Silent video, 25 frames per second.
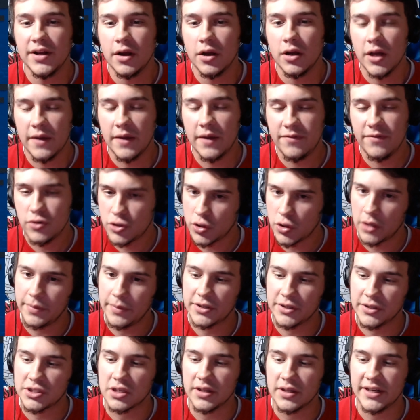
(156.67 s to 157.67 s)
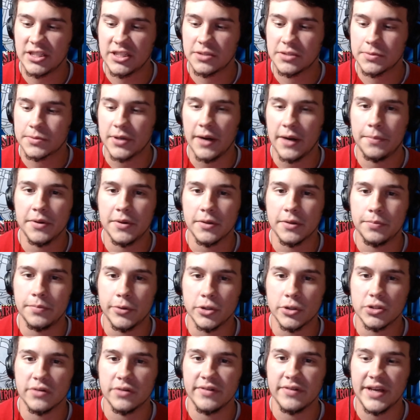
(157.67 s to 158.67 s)
If you enjoyed, make sure to like, subscribe, put the
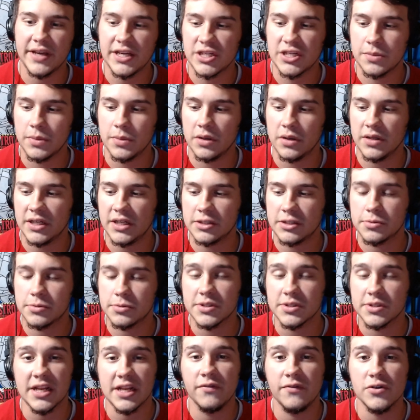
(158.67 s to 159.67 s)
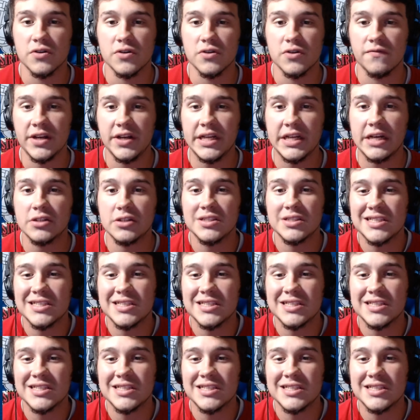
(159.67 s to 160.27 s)
post notification bell on for any future videos.